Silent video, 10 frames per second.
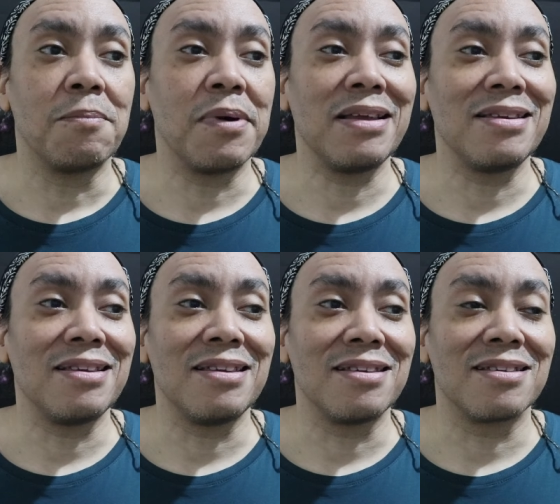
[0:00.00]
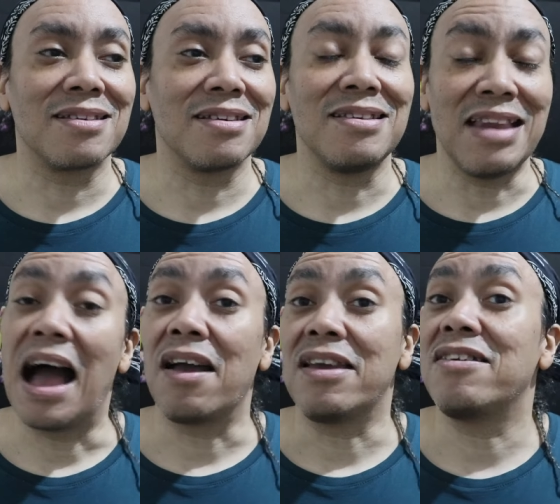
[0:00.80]
But
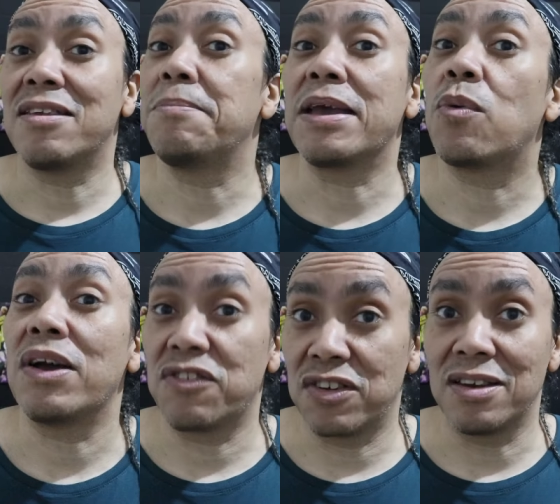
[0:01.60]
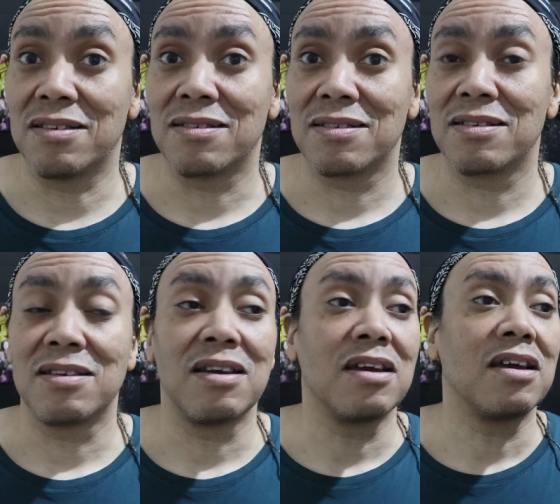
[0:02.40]
now here's the big question
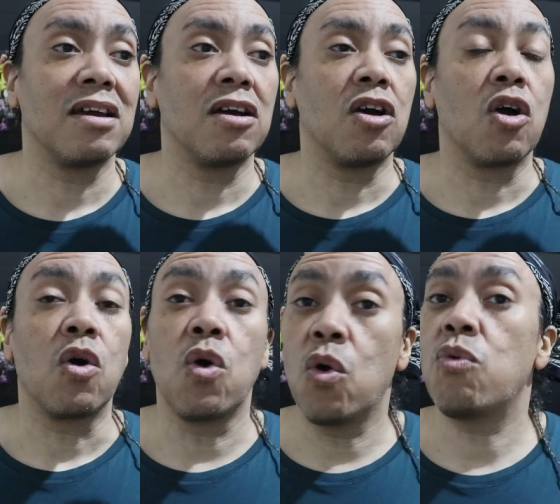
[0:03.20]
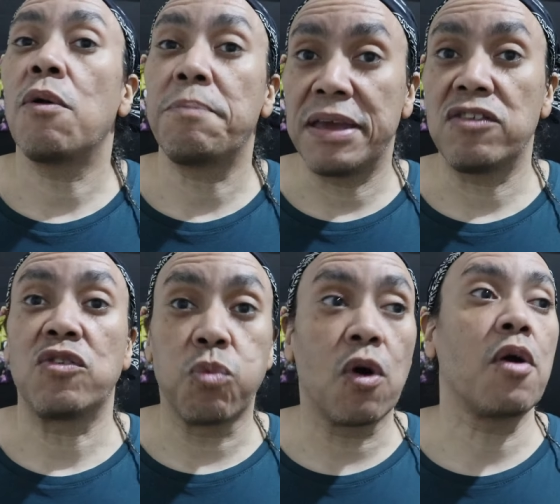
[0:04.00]
who will be
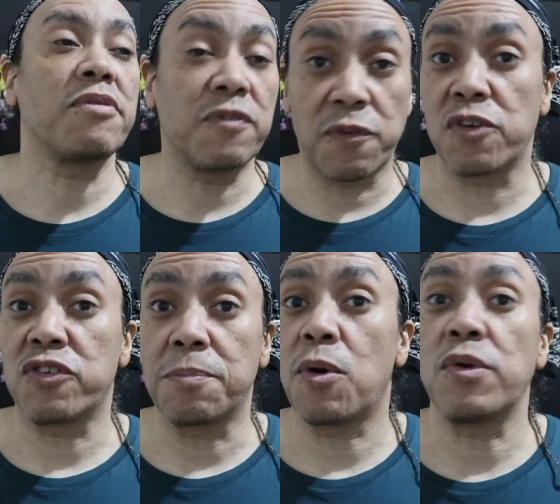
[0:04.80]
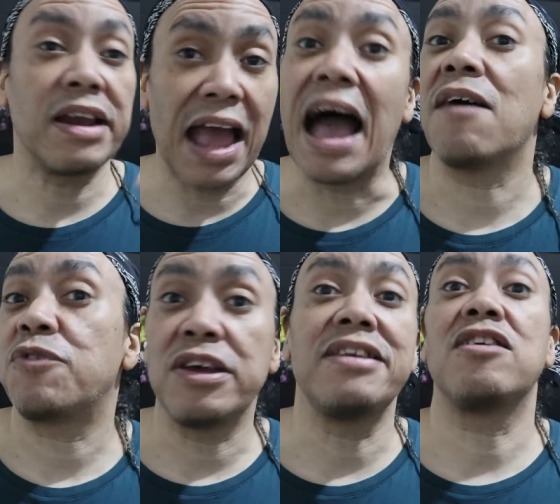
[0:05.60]
Swerve's first opponent
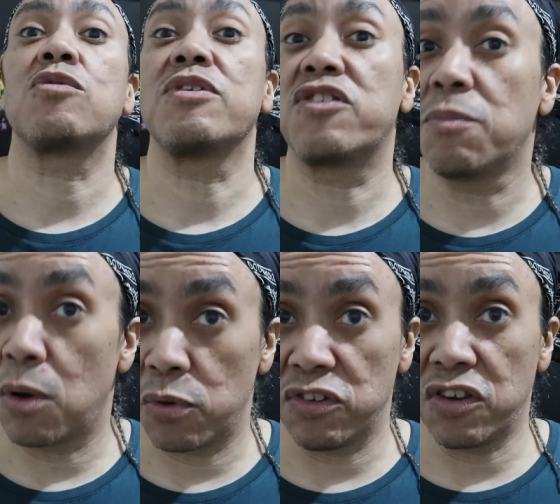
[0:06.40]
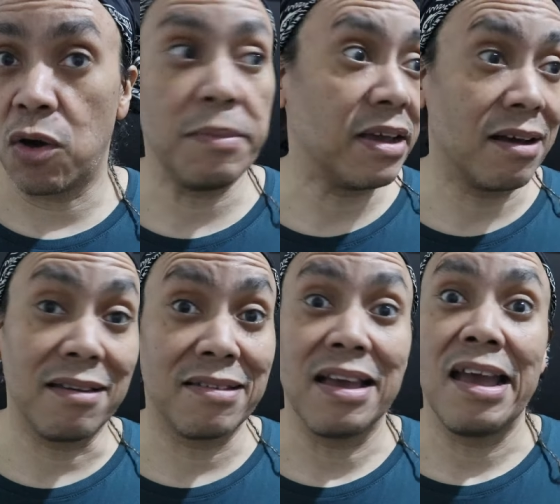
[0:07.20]
after he deals with Samoa Joe
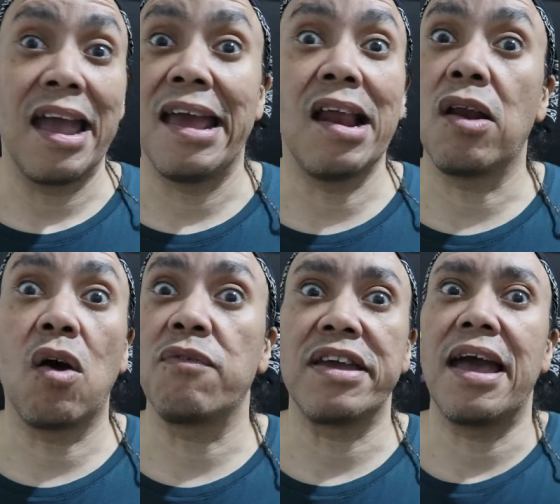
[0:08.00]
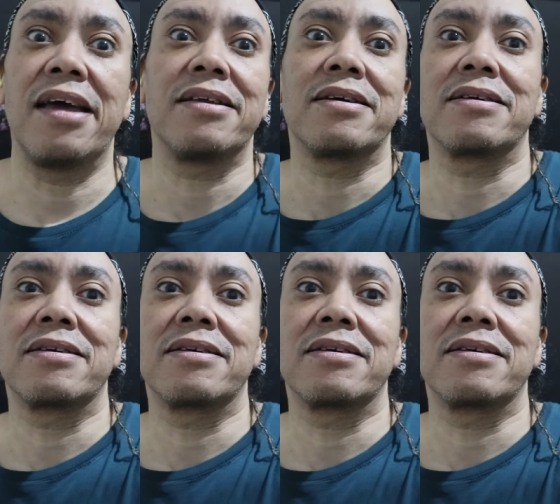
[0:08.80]
because ain't nothing over yet.